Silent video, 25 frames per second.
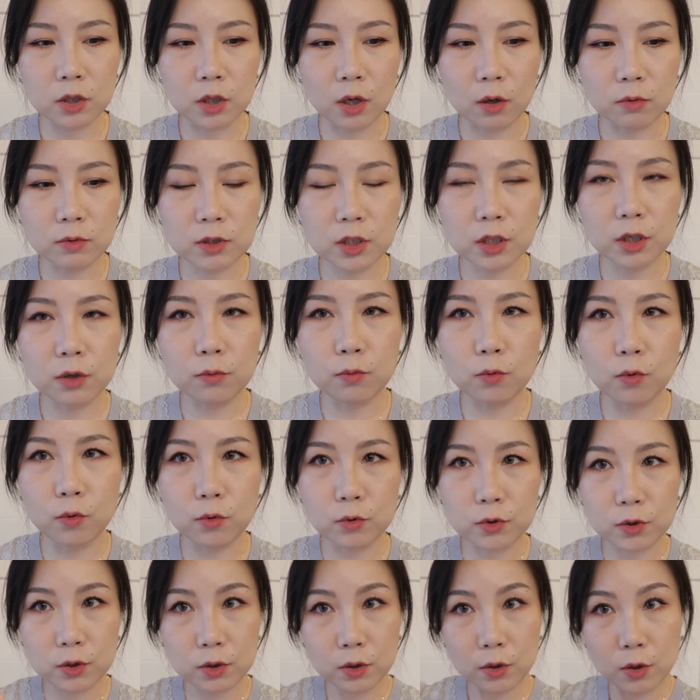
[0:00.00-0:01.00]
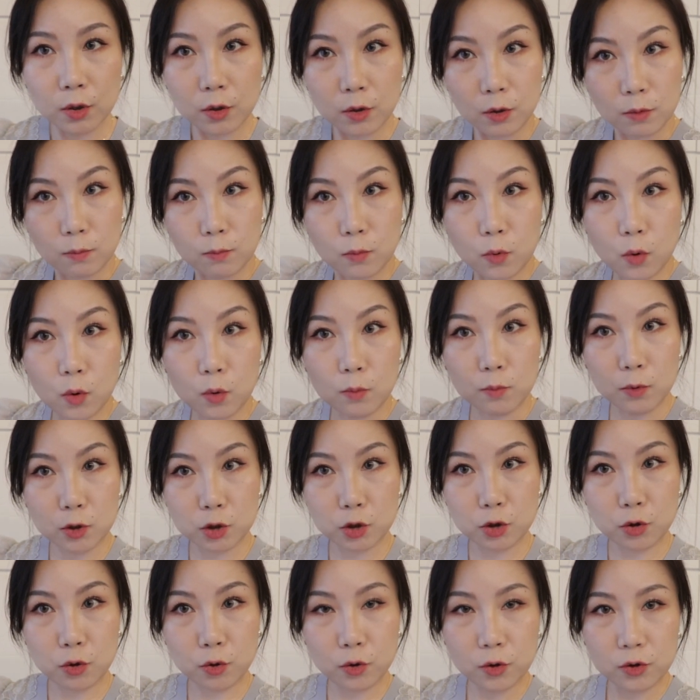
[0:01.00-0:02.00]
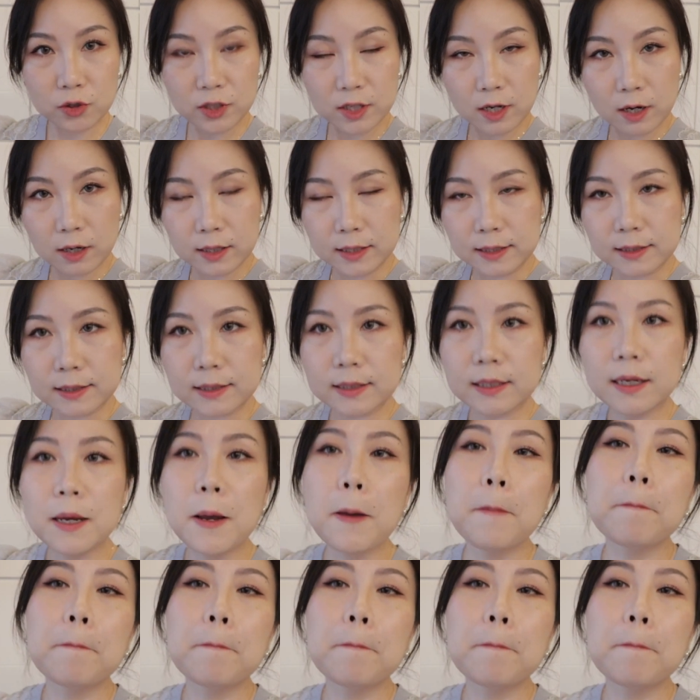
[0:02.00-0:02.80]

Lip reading: you know, towards more mature side.